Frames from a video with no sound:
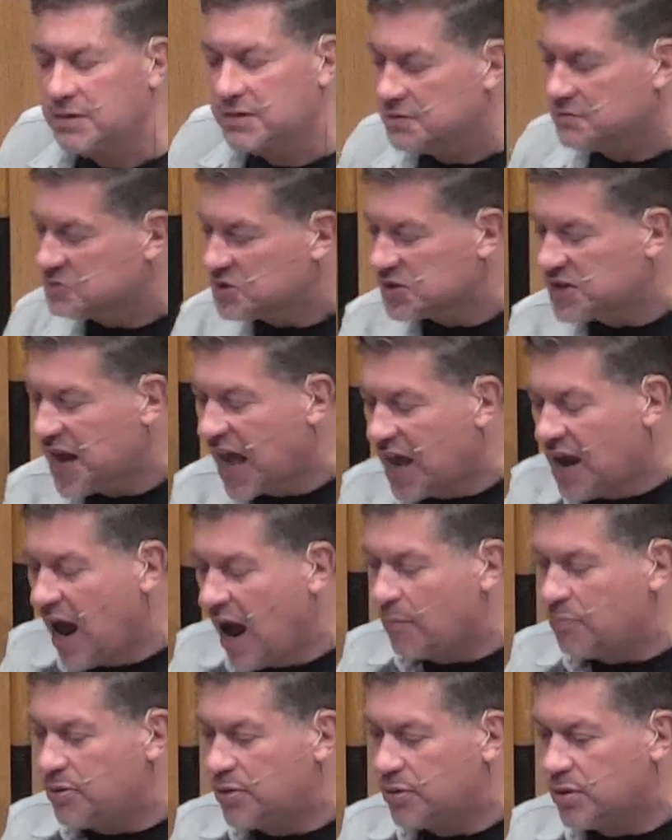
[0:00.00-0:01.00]
stand
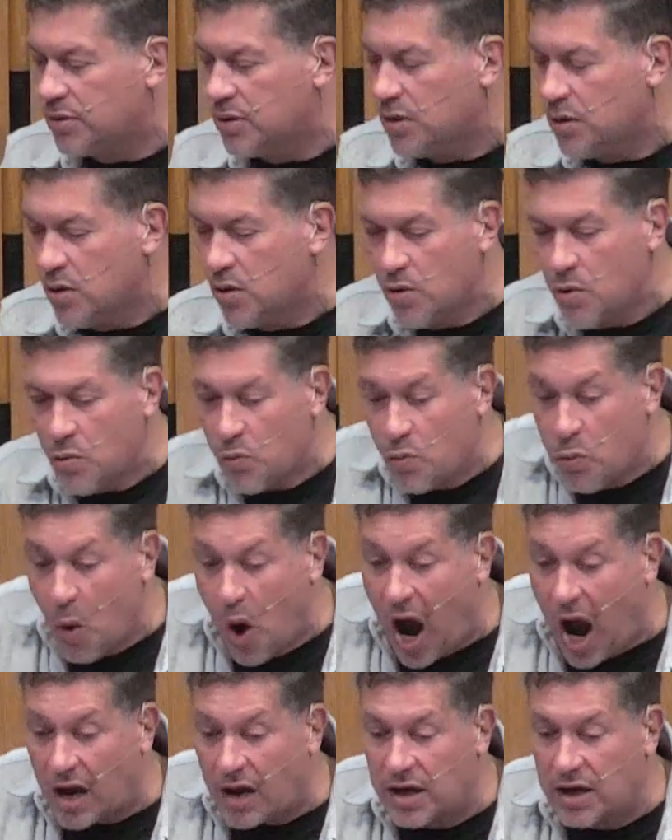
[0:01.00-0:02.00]
up,
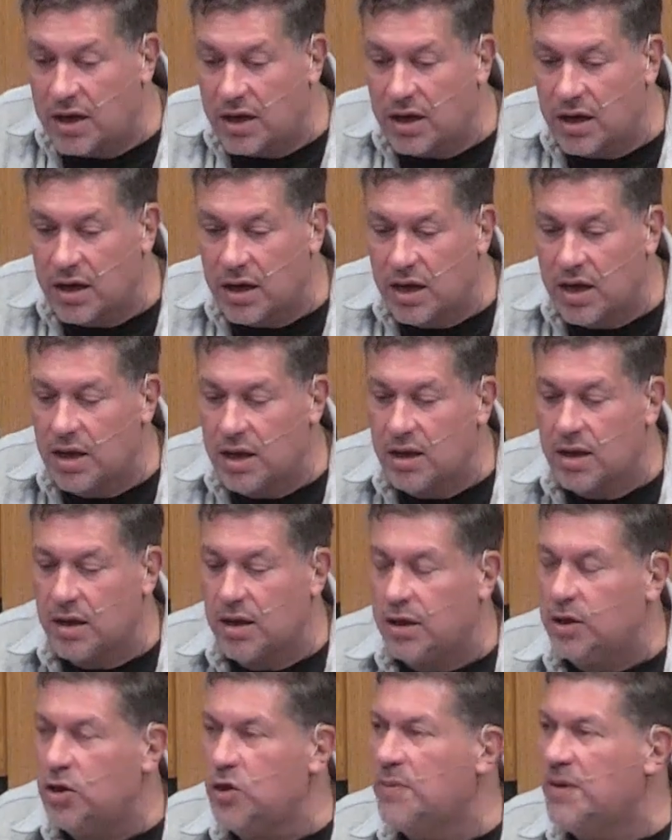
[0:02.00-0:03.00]
walk.
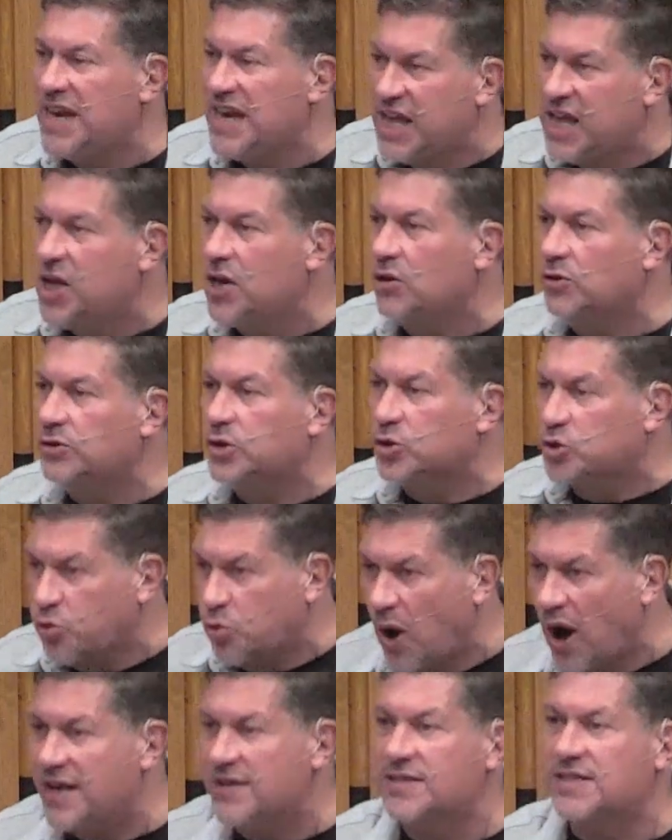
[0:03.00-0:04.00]
You've been healed
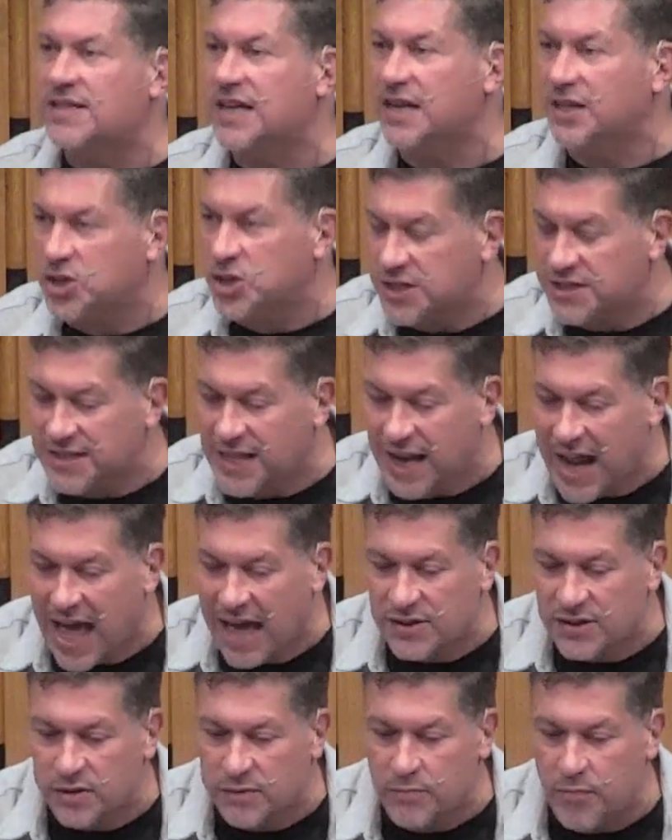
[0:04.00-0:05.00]
twice in just the
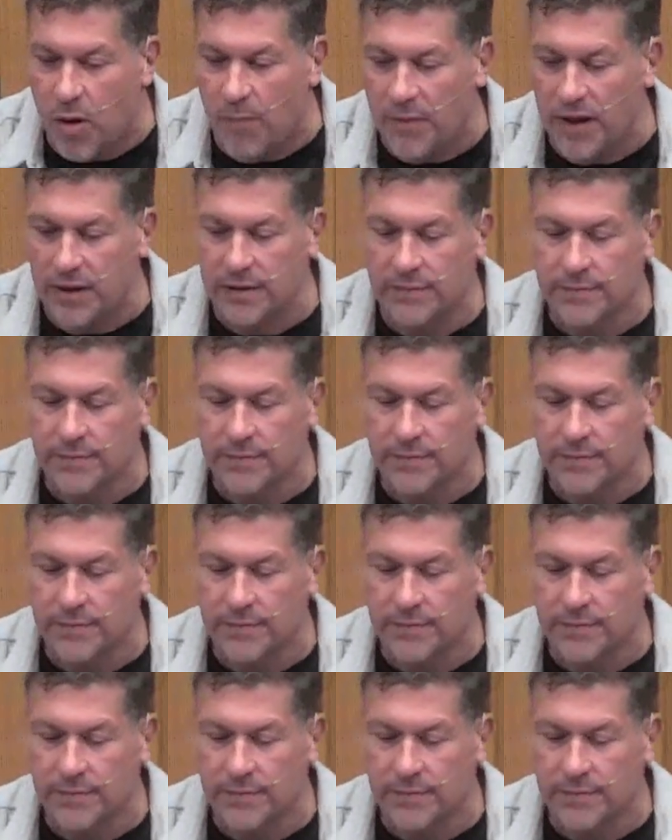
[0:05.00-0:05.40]
last moment.